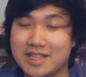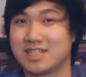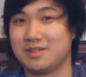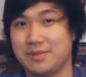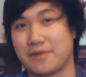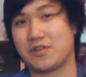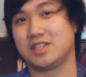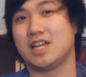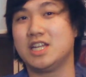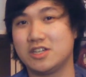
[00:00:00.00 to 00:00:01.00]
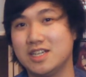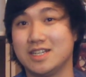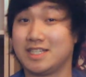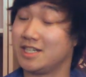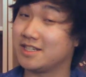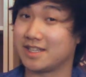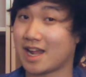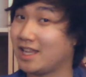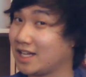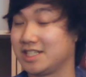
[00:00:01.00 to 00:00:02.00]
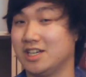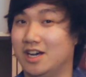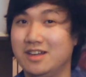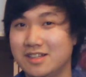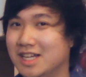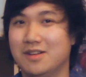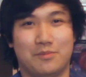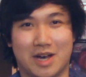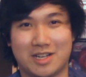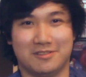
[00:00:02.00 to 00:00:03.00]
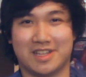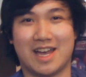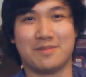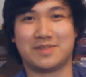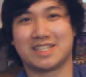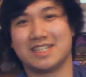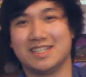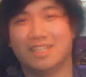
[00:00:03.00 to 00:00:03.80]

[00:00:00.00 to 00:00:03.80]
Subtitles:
and this is going to be my first entry in a series that I like to call BakuLabs.